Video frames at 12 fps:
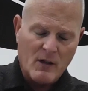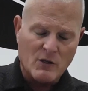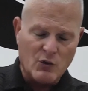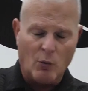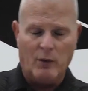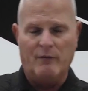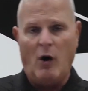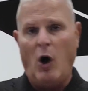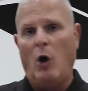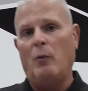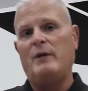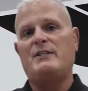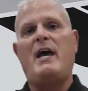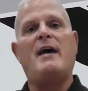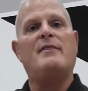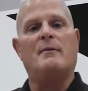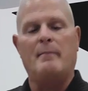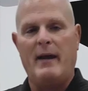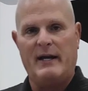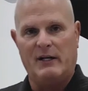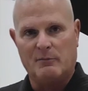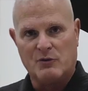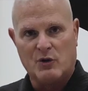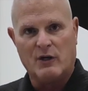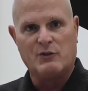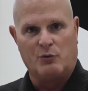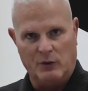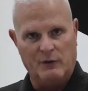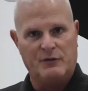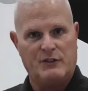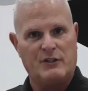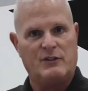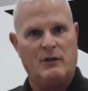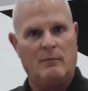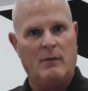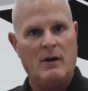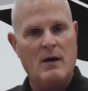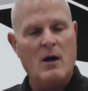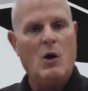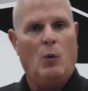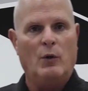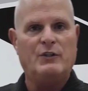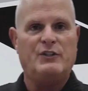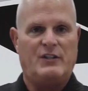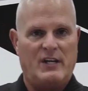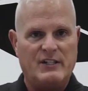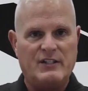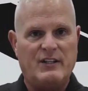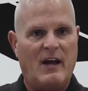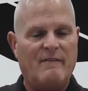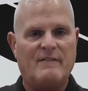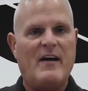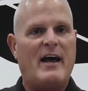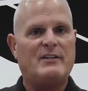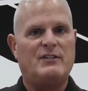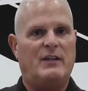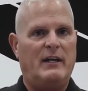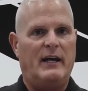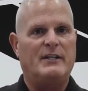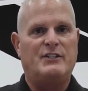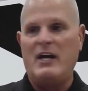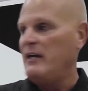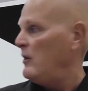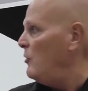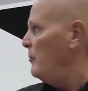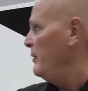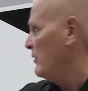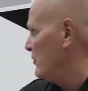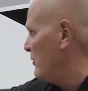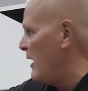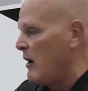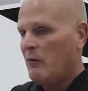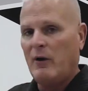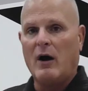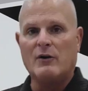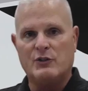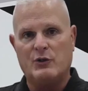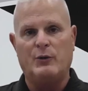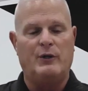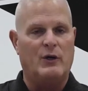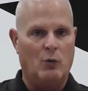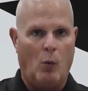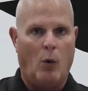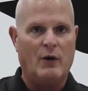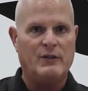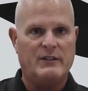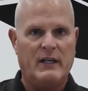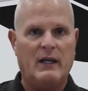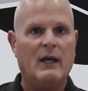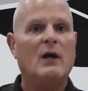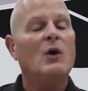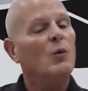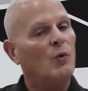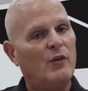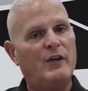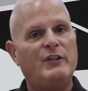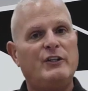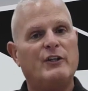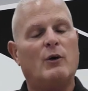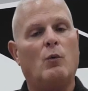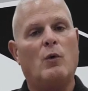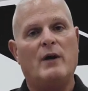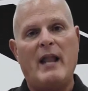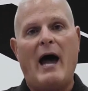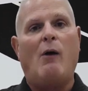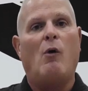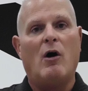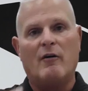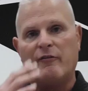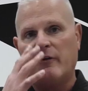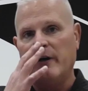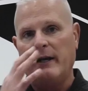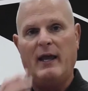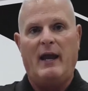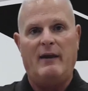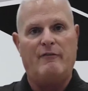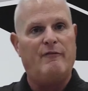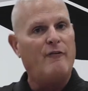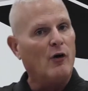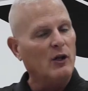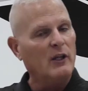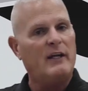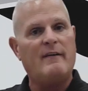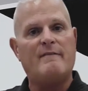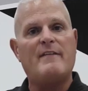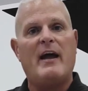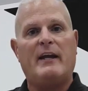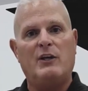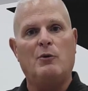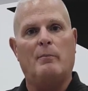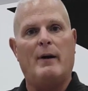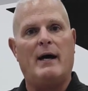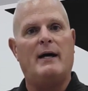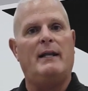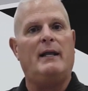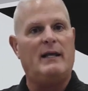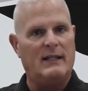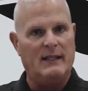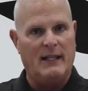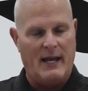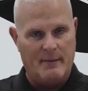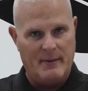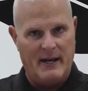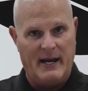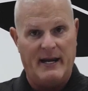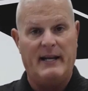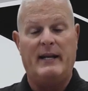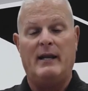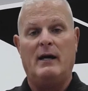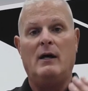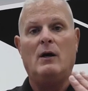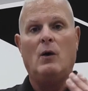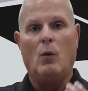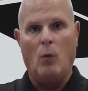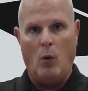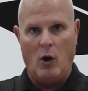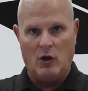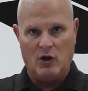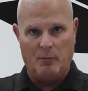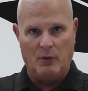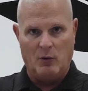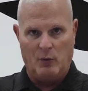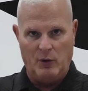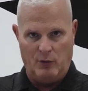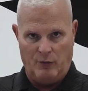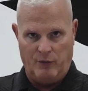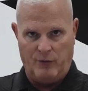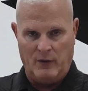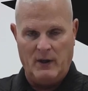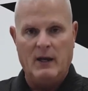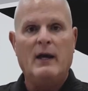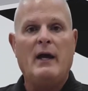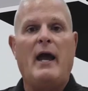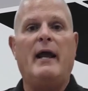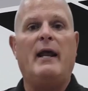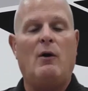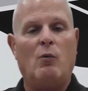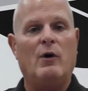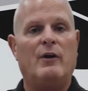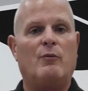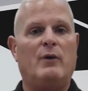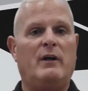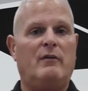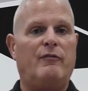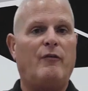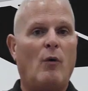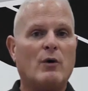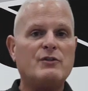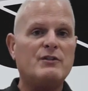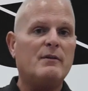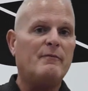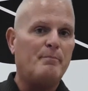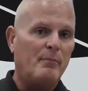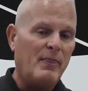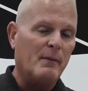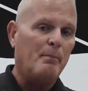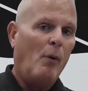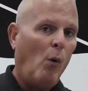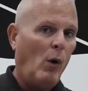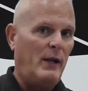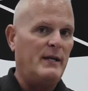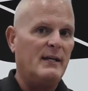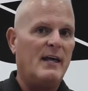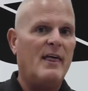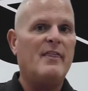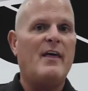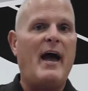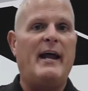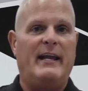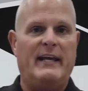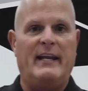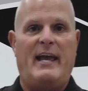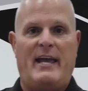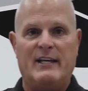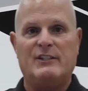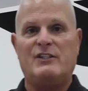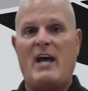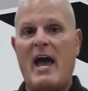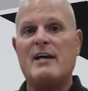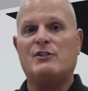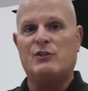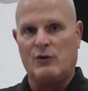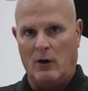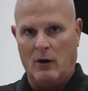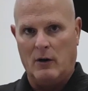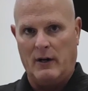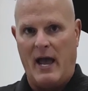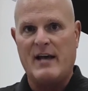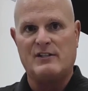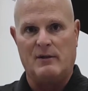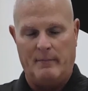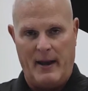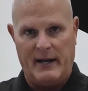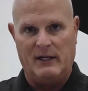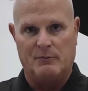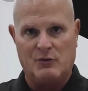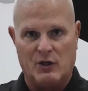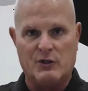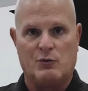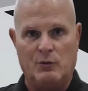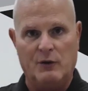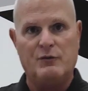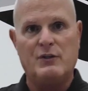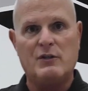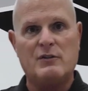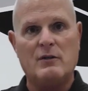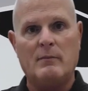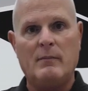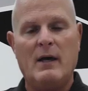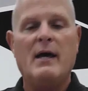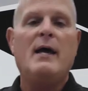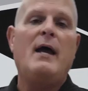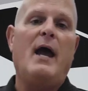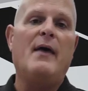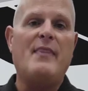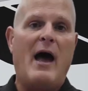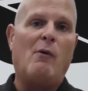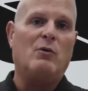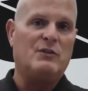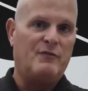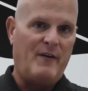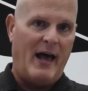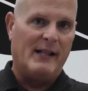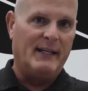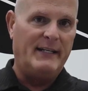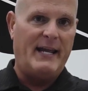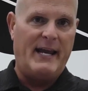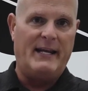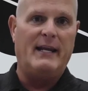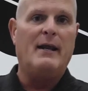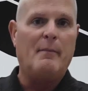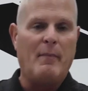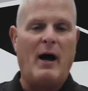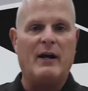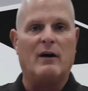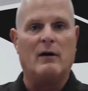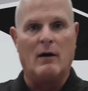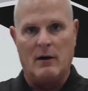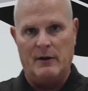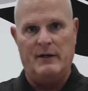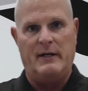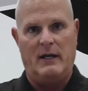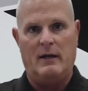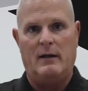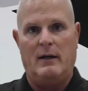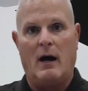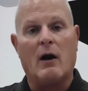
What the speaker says: So we've always had the Magnum Truss roof system, which is a steadfast thing at Jayco built around our 2-year warranty. Well, this year we're now offering a fully vacuum bond laminated walkable roof. And I want to reinforce the point that it is as strong as the Magnum Truss roof system, and that was validated by our R&D